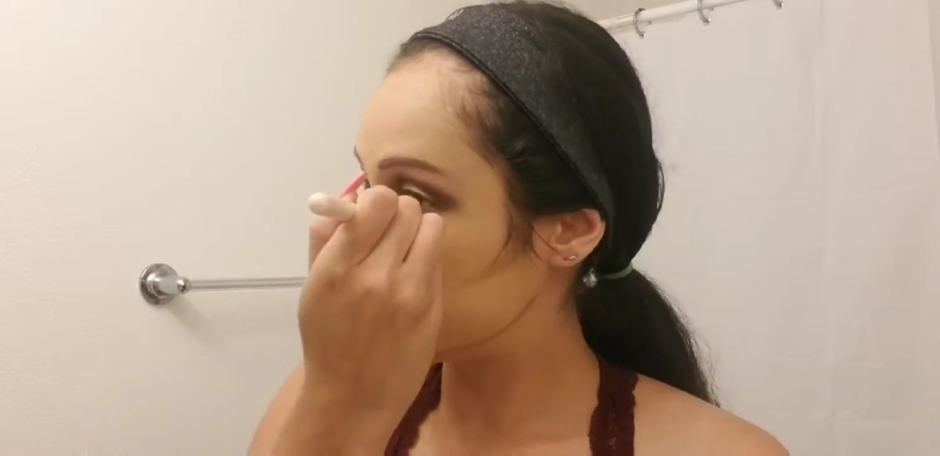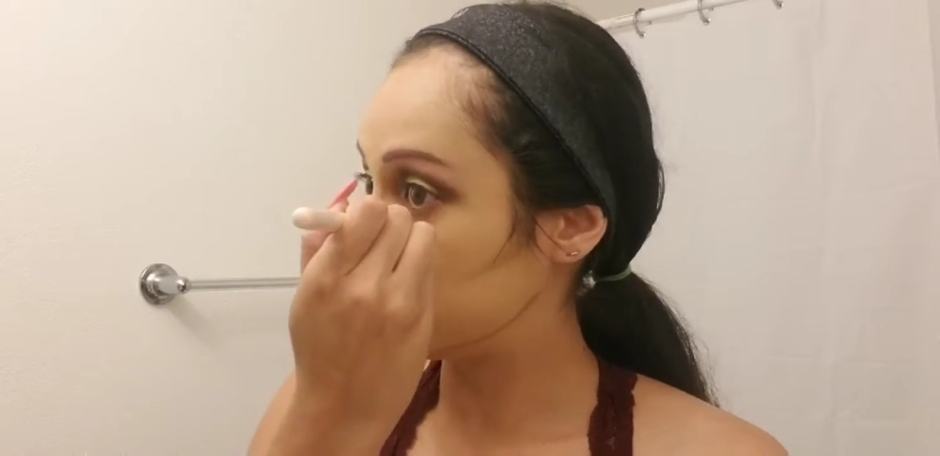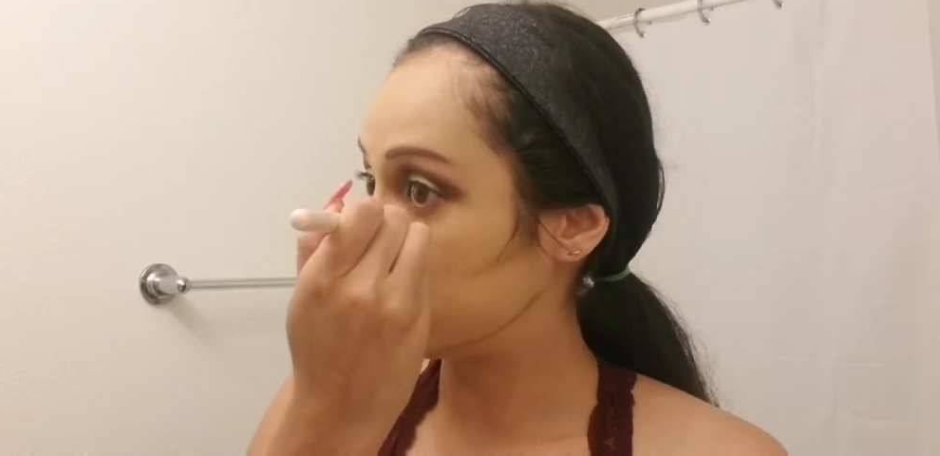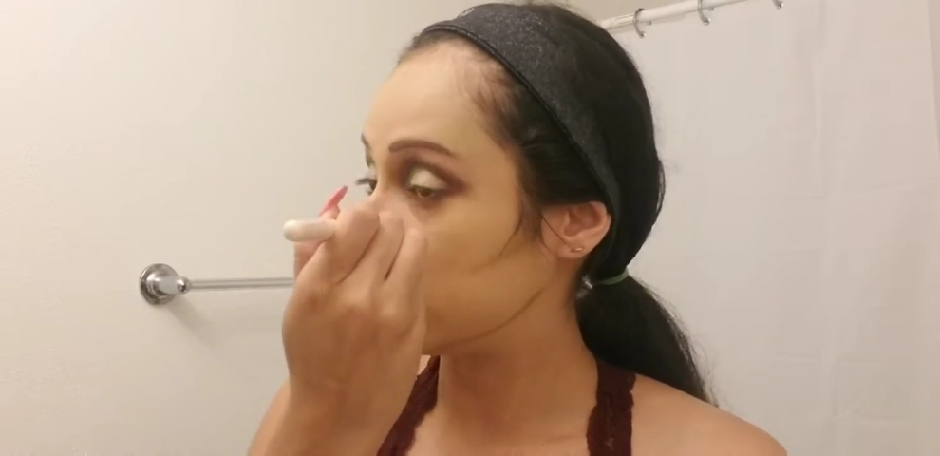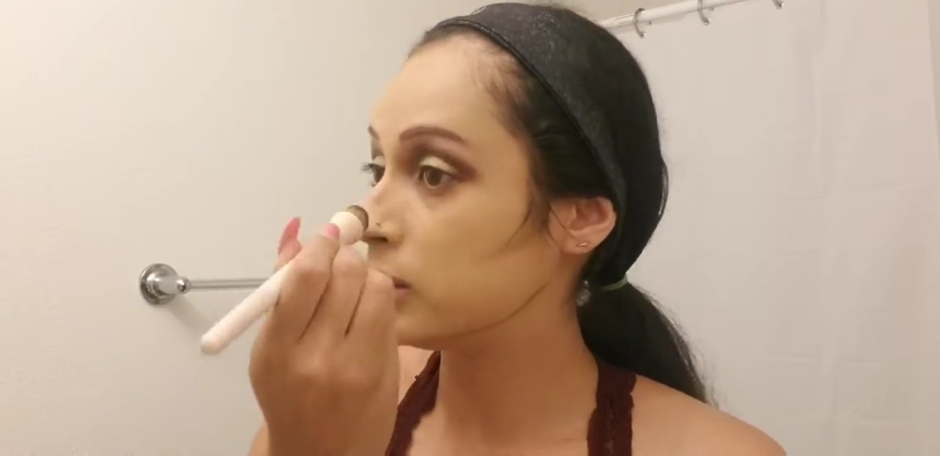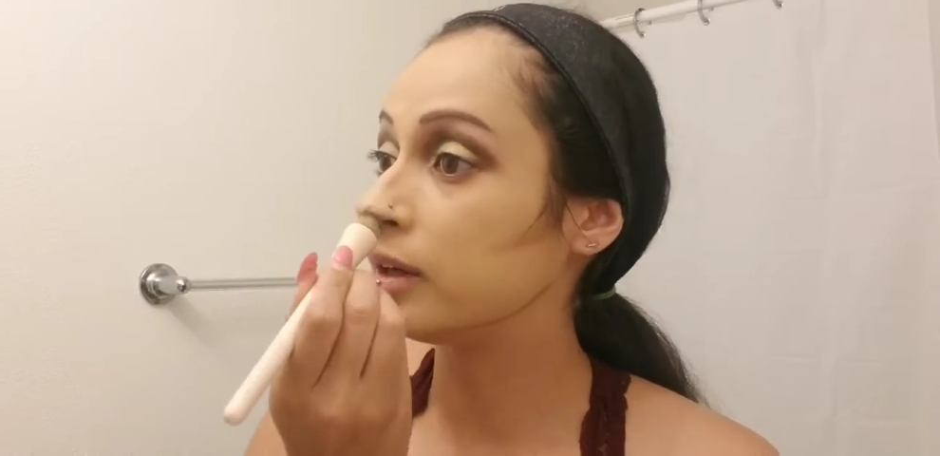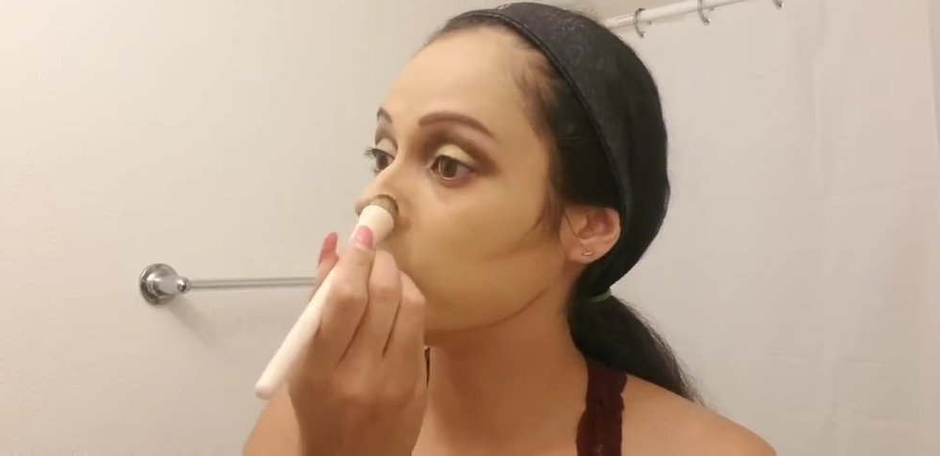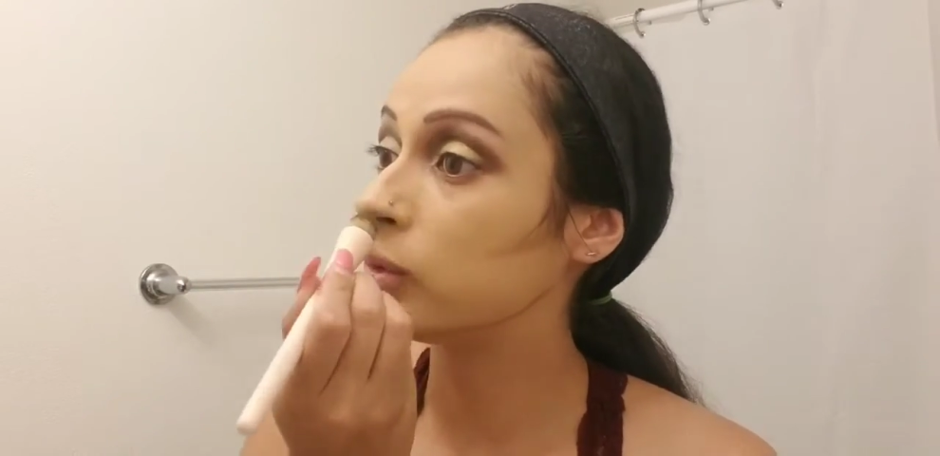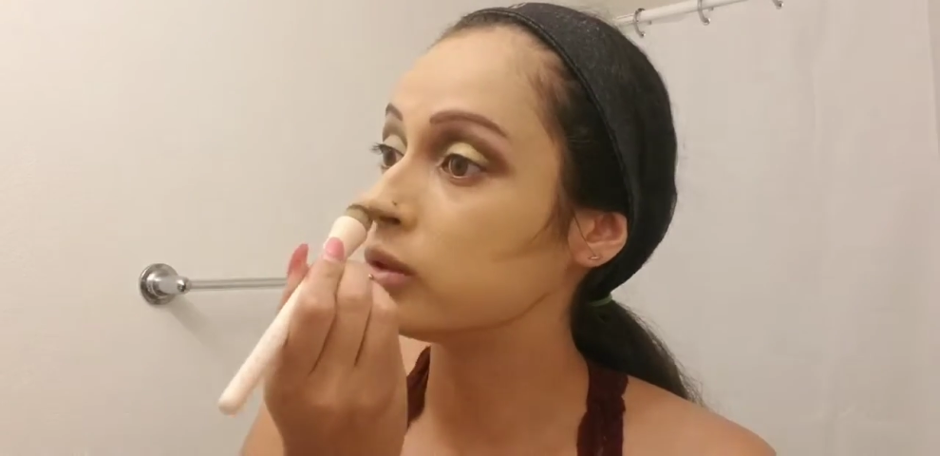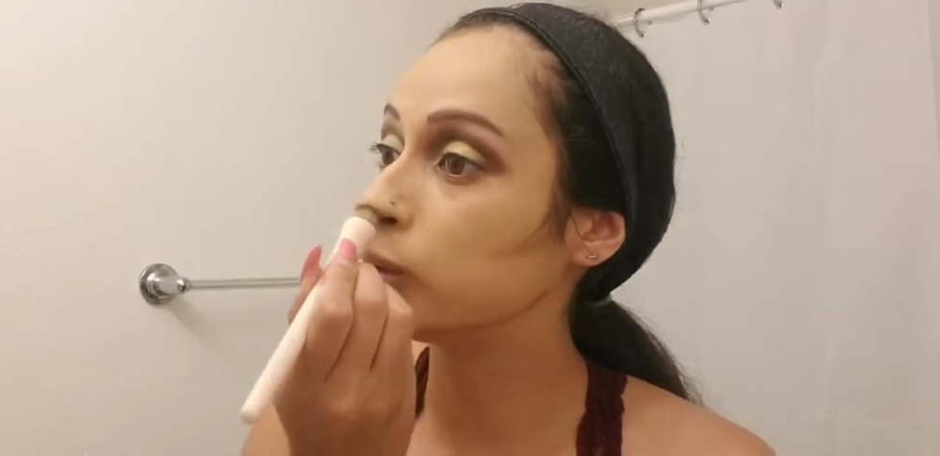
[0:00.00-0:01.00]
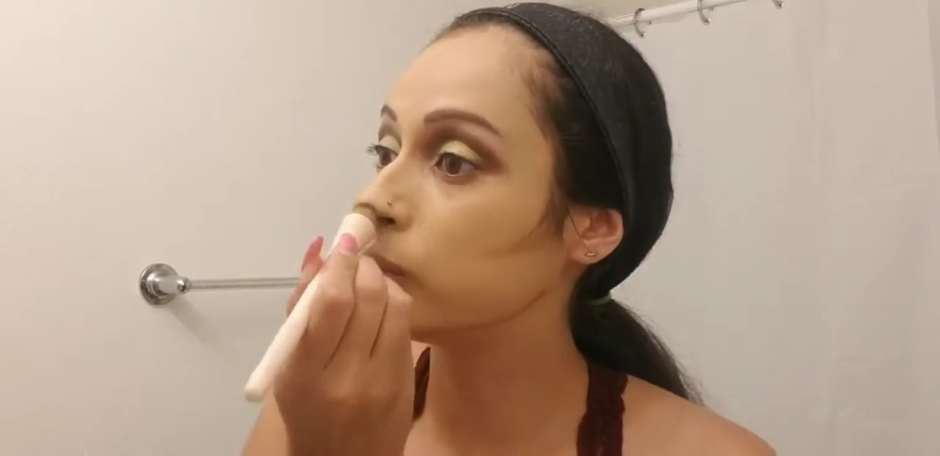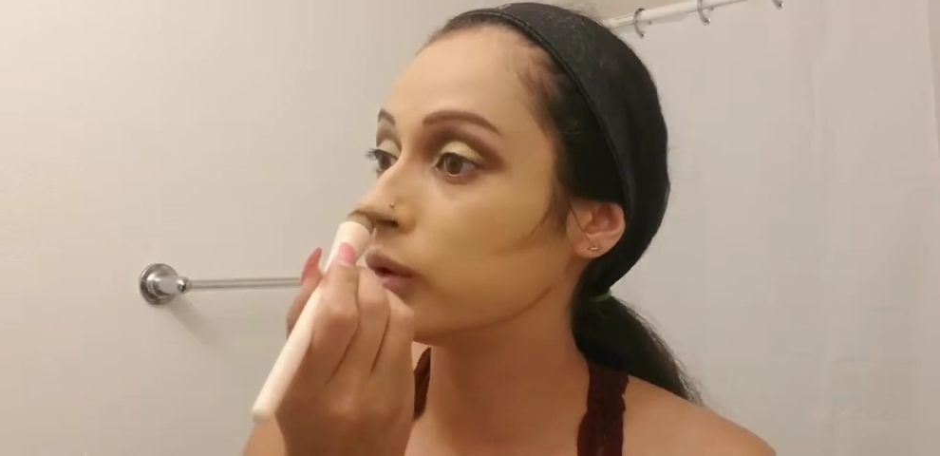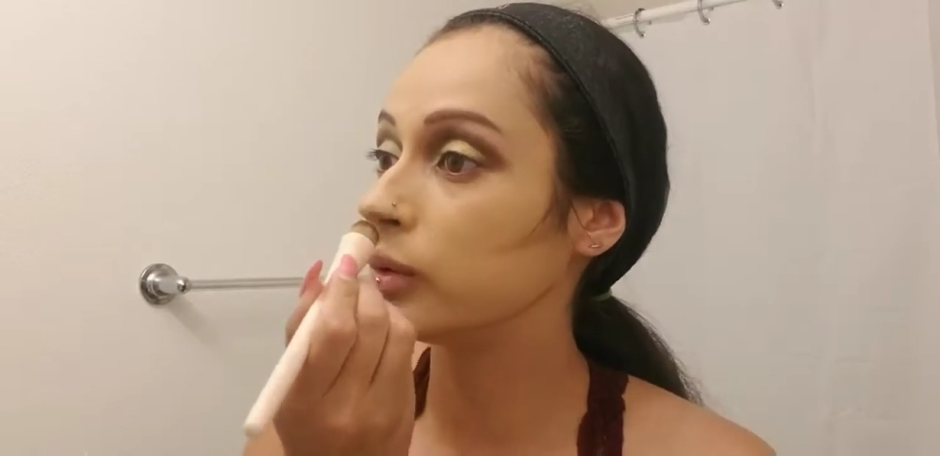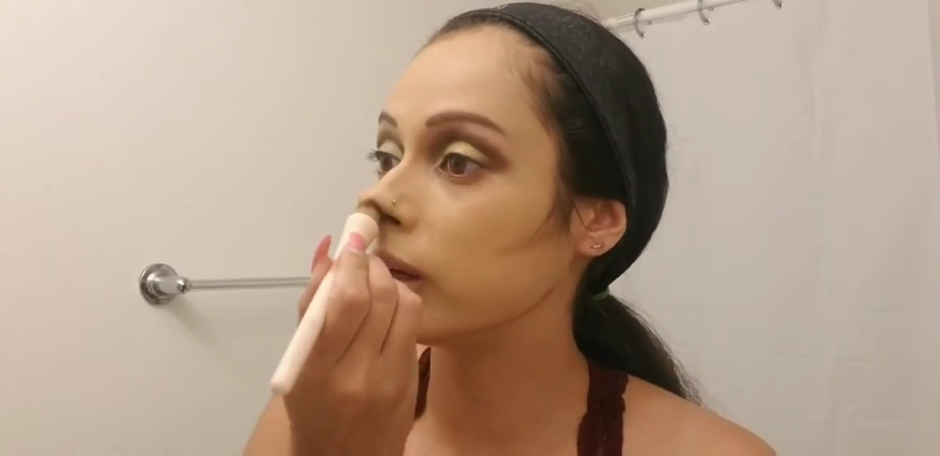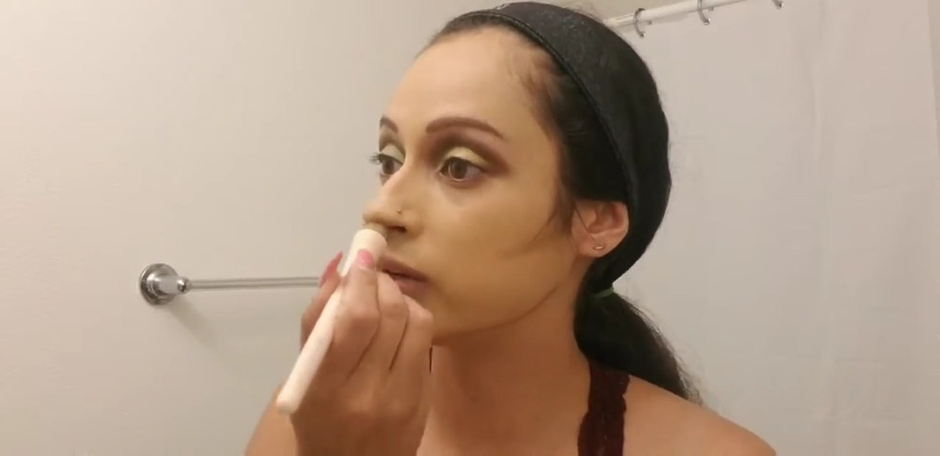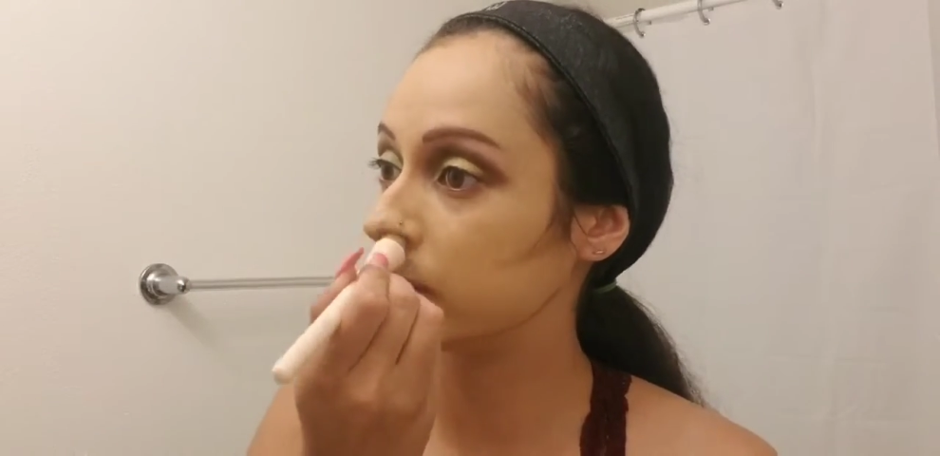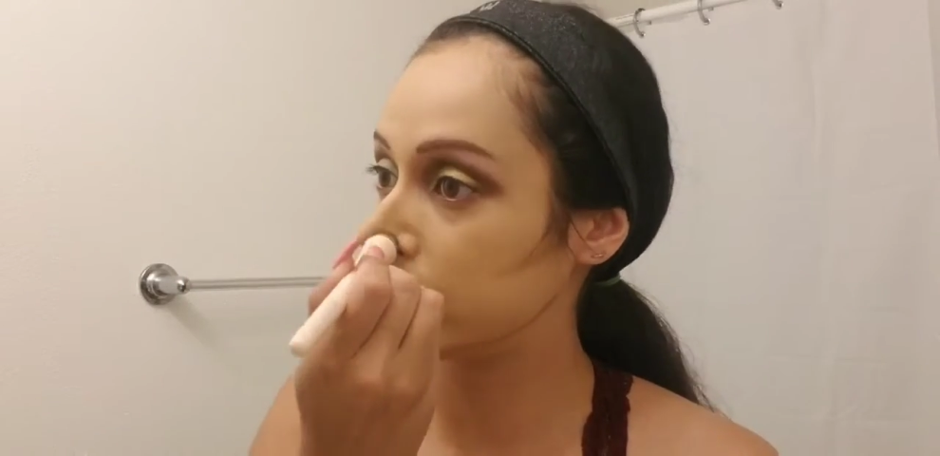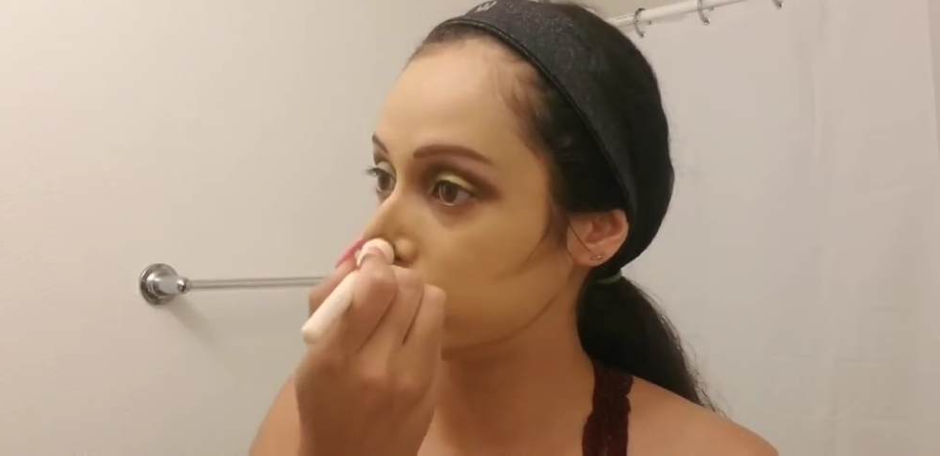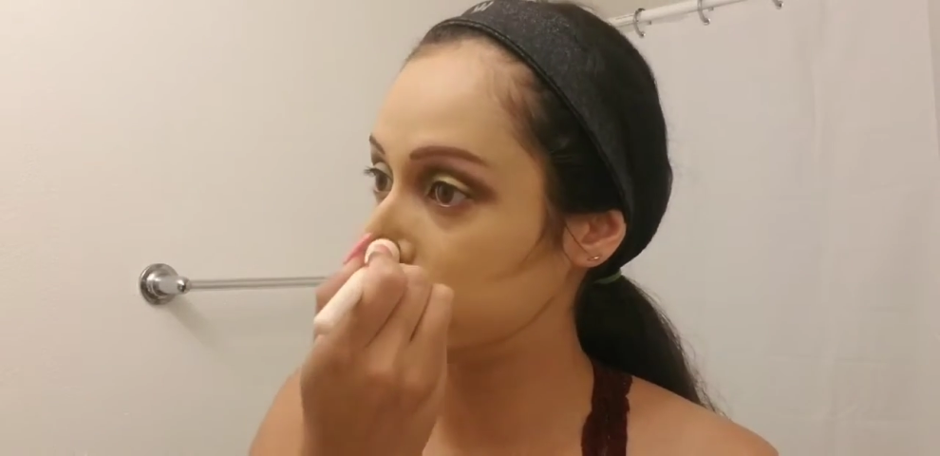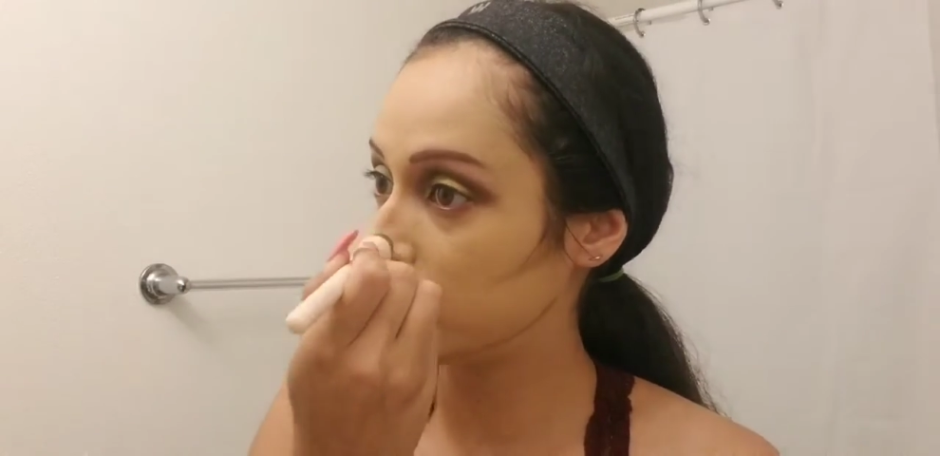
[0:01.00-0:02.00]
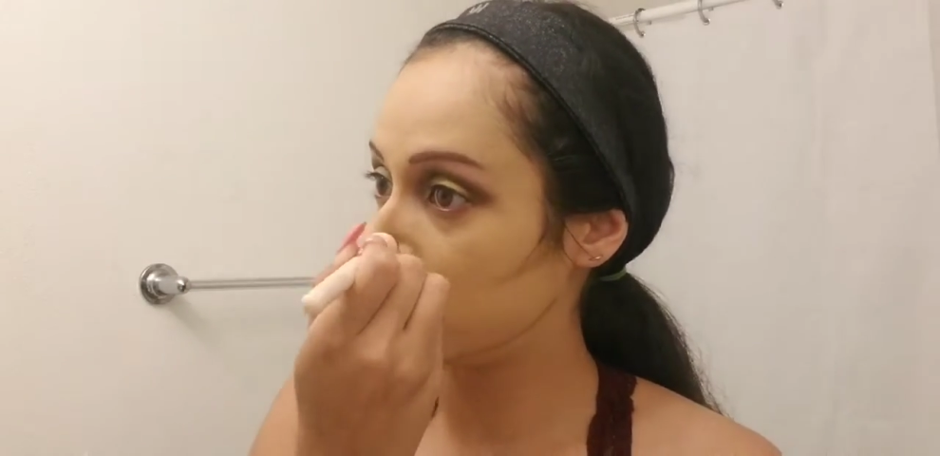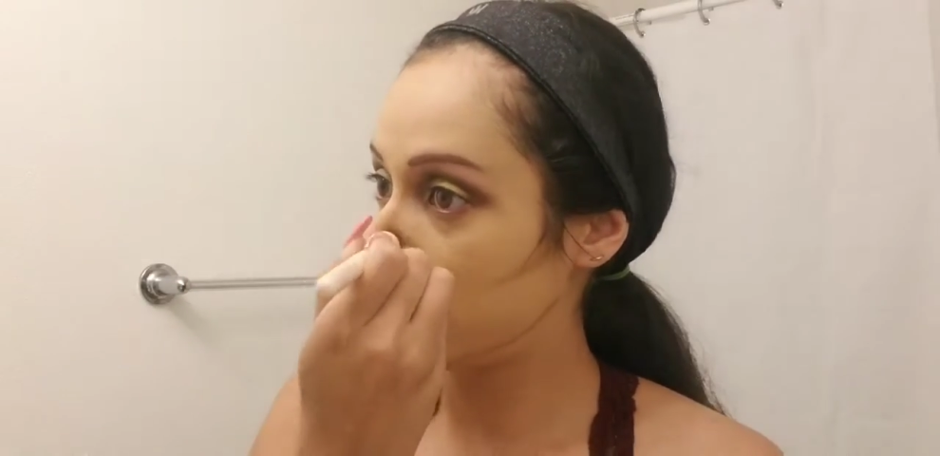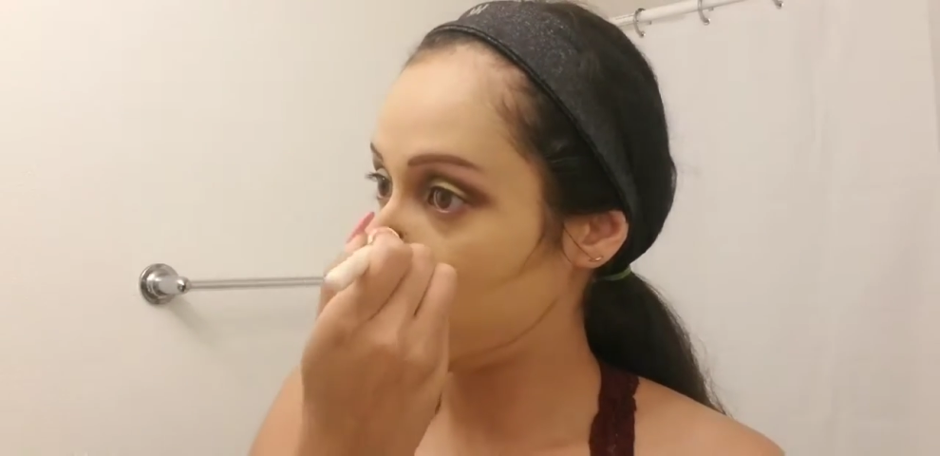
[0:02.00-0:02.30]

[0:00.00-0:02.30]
much because I don't want to pull away my foundation.